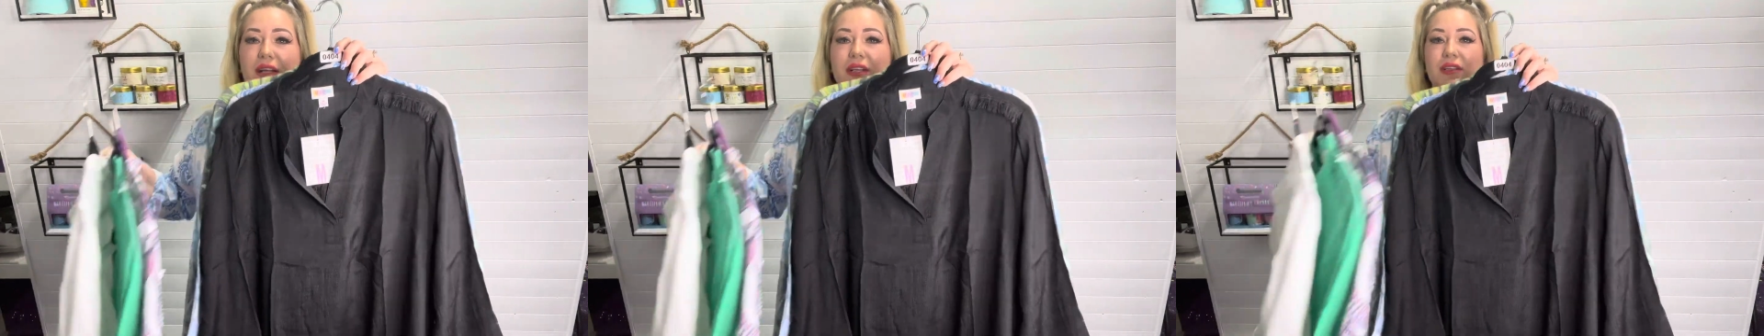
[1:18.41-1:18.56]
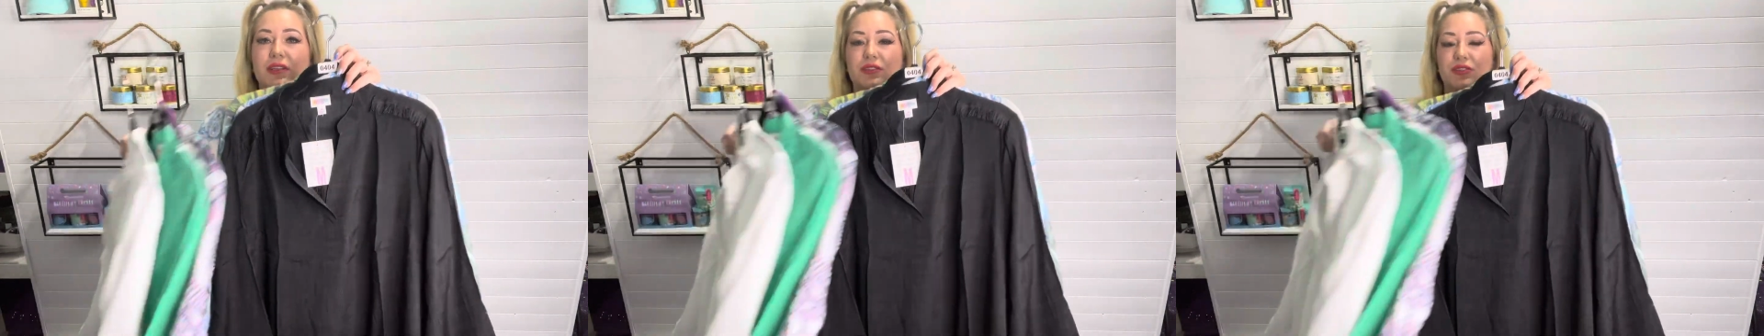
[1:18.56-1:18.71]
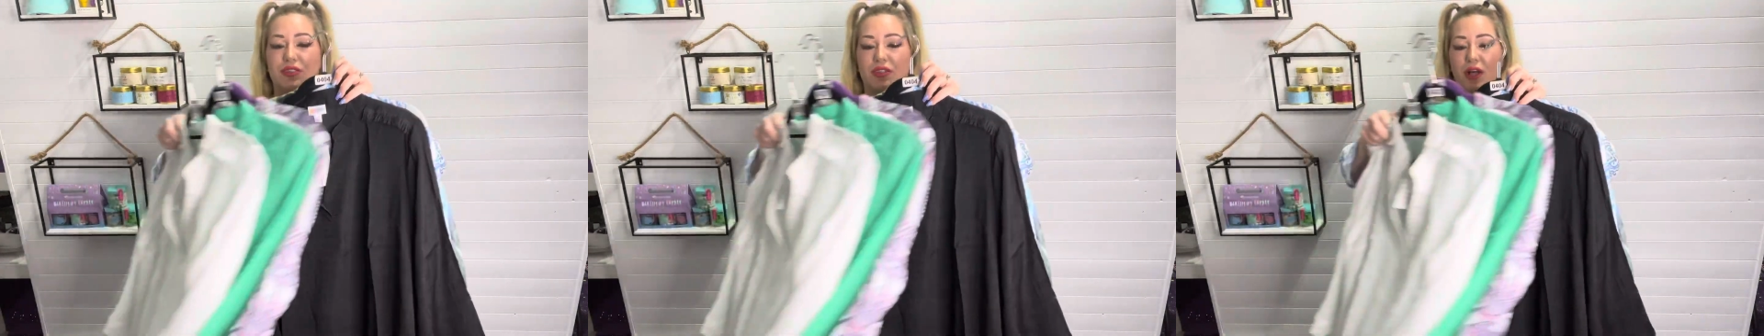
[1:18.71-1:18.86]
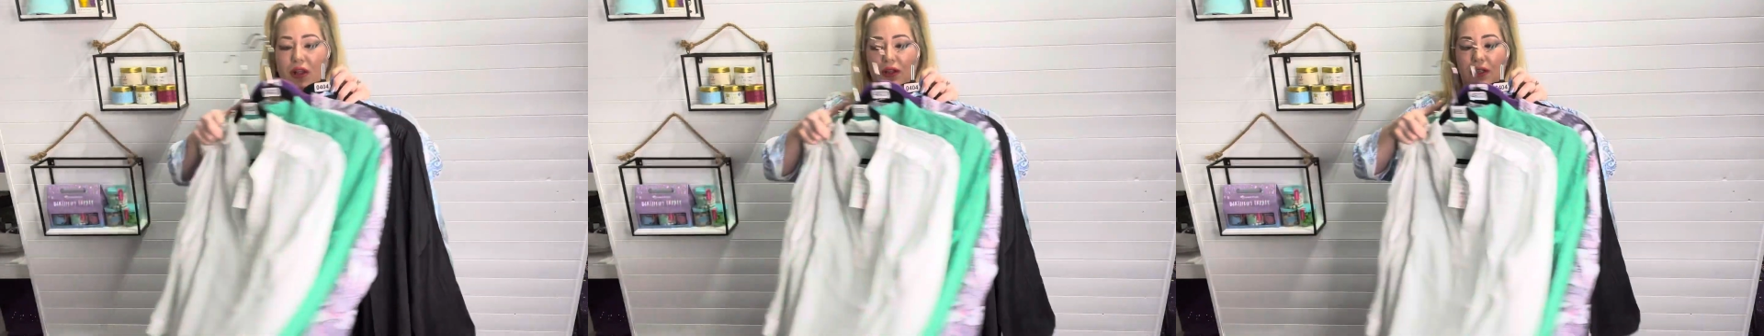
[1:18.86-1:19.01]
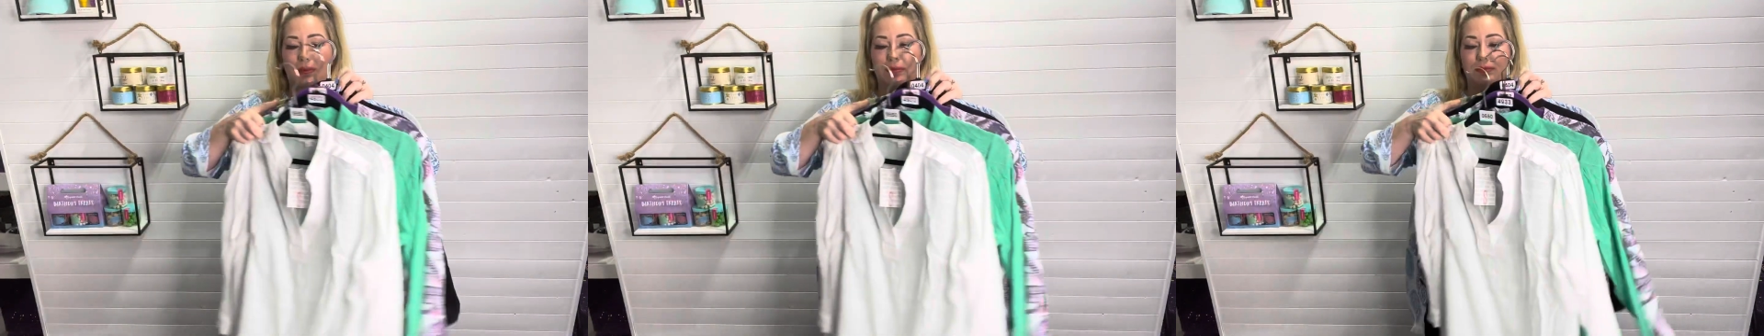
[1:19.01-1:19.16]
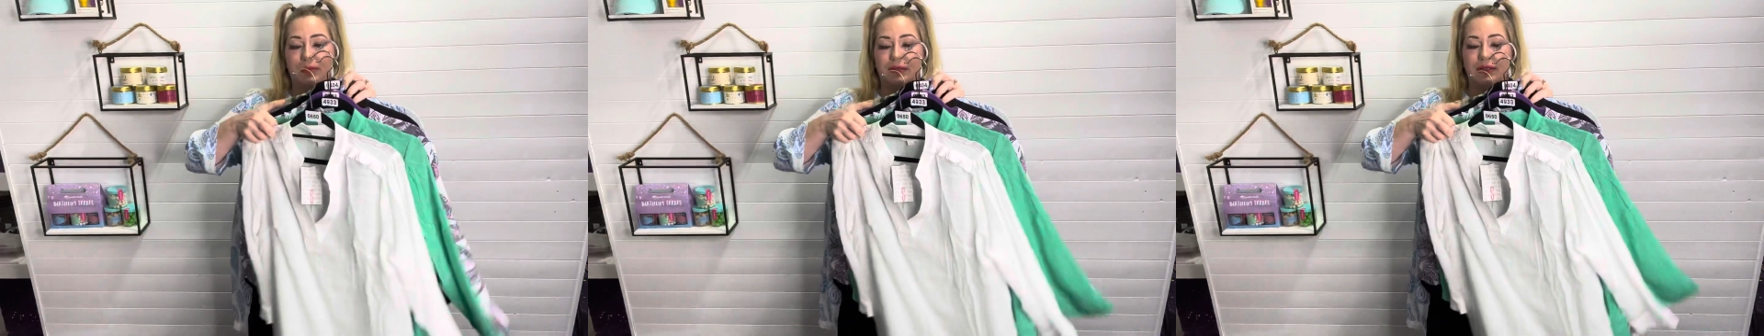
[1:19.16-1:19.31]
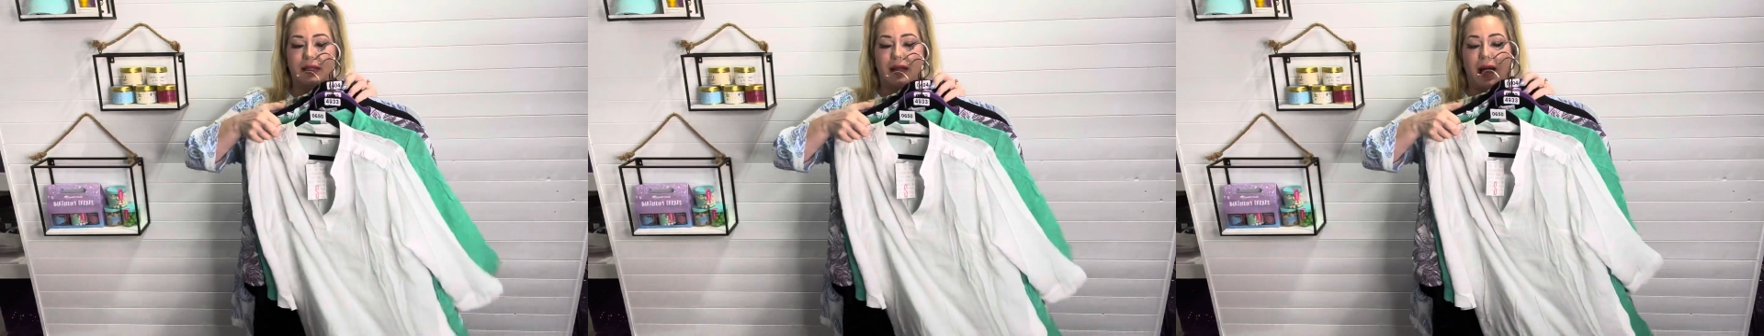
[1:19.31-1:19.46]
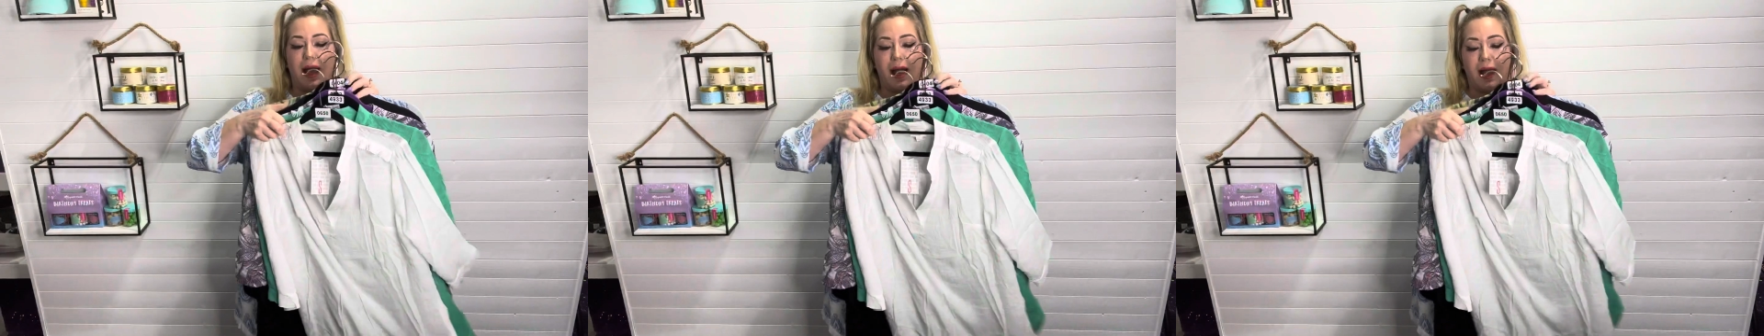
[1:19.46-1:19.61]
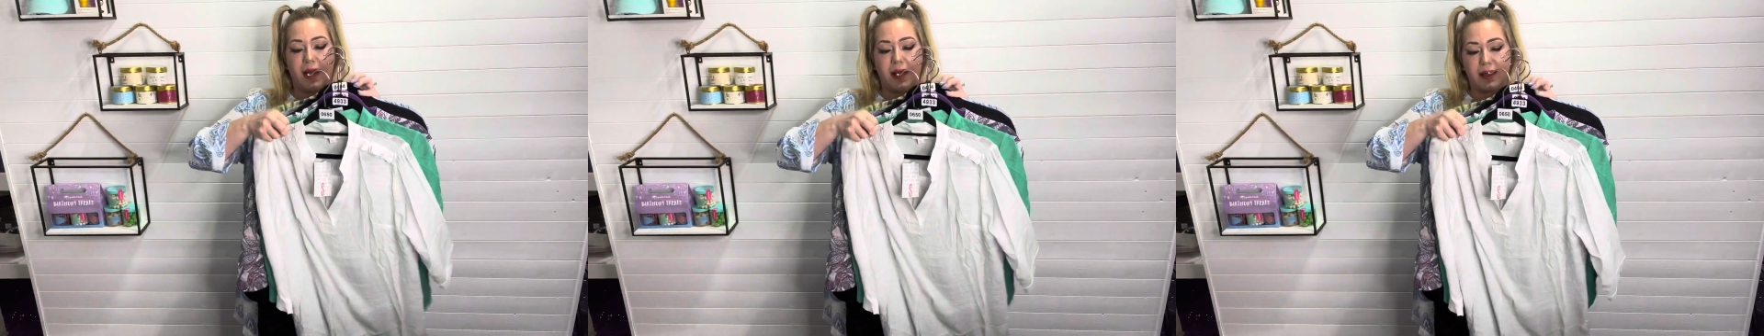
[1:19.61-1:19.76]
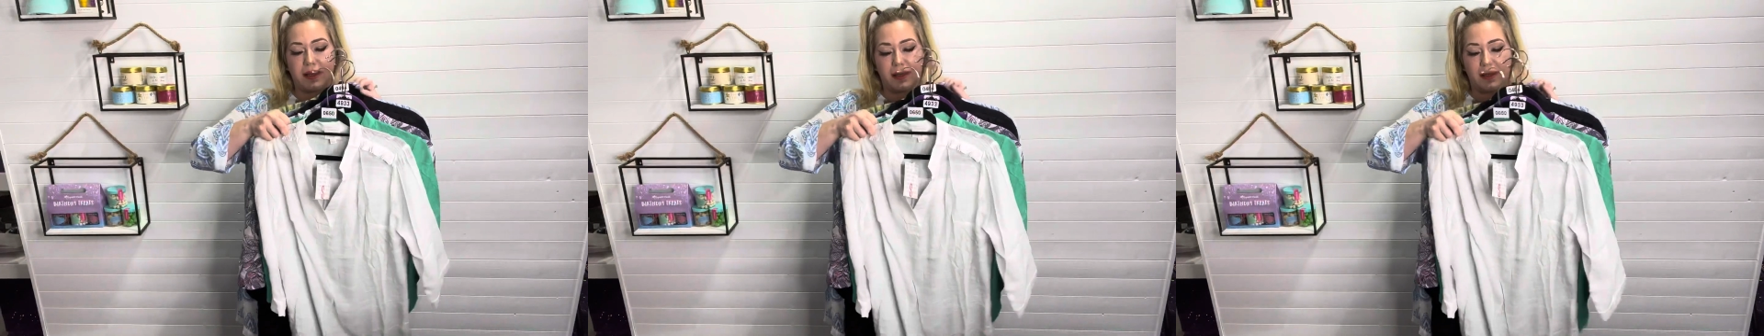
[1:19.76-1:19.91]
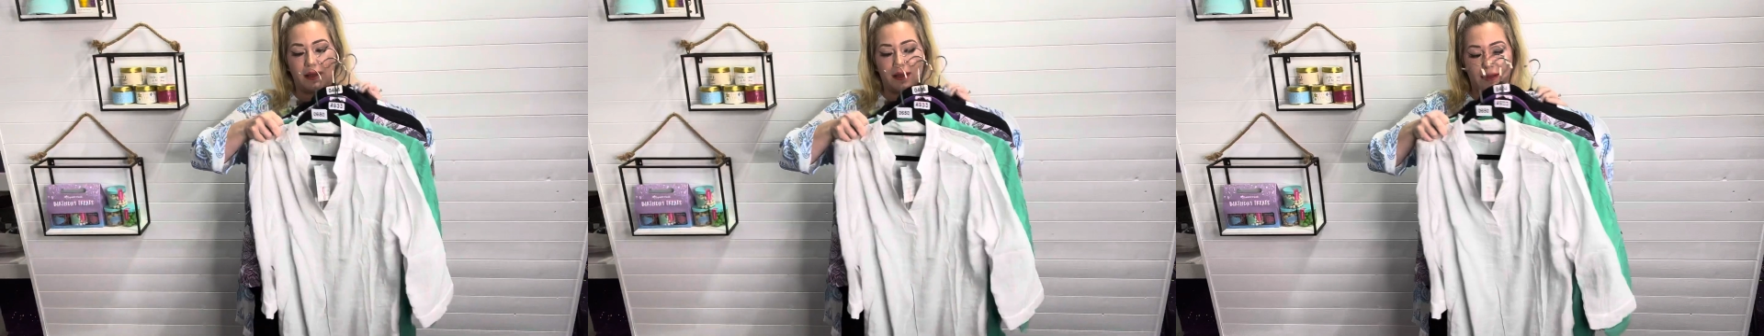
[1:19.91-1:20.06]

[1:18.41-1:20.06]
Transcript: Solid black,